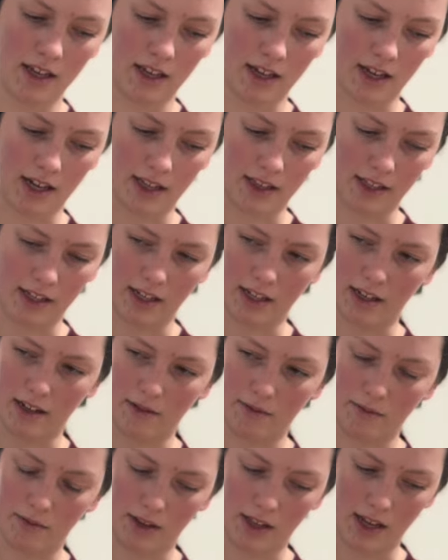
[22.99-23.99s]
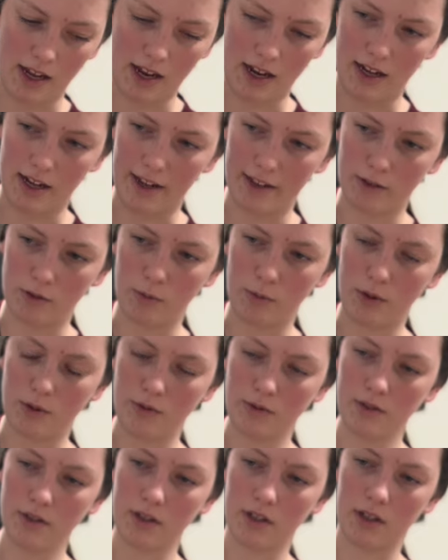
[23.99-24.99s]
And then the nasal
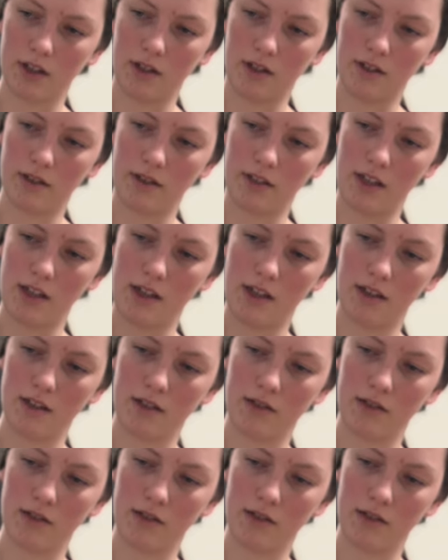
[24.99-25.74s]
bones are on the